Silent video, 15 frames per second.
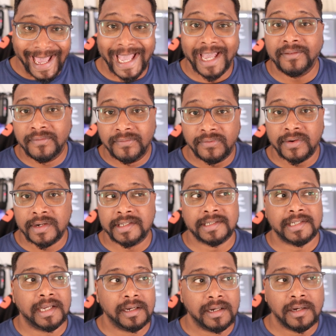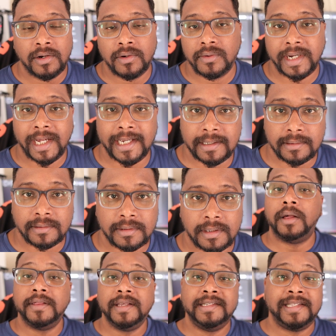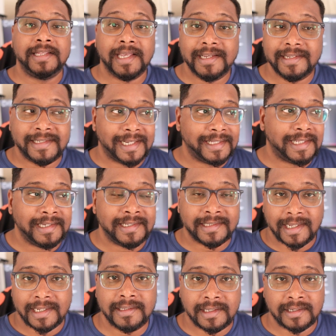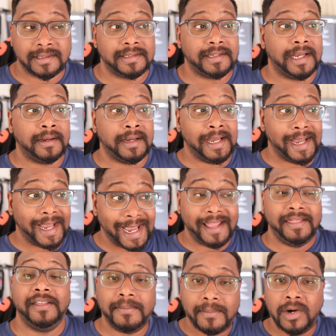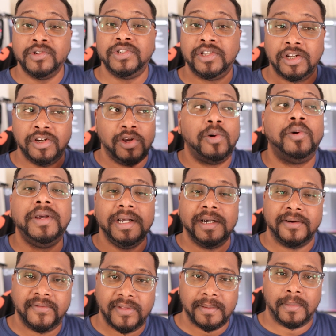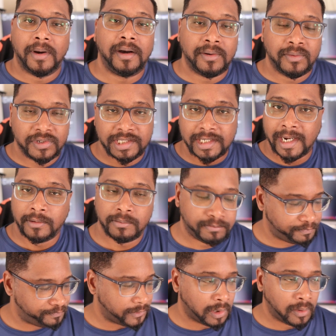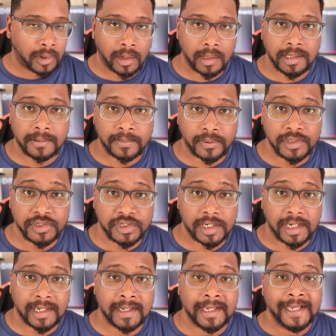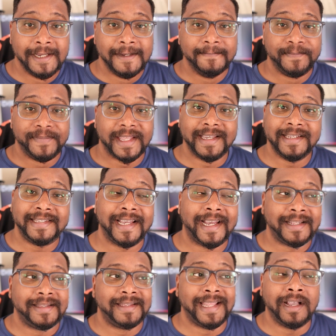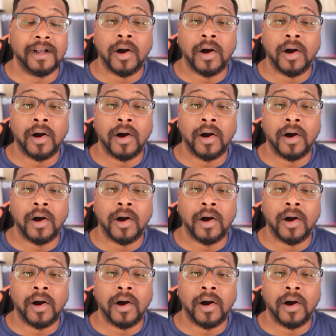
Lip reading: every single night. All these things that they sent us, and the most annoying of them all, which I wholeheartedly appreciate, is that they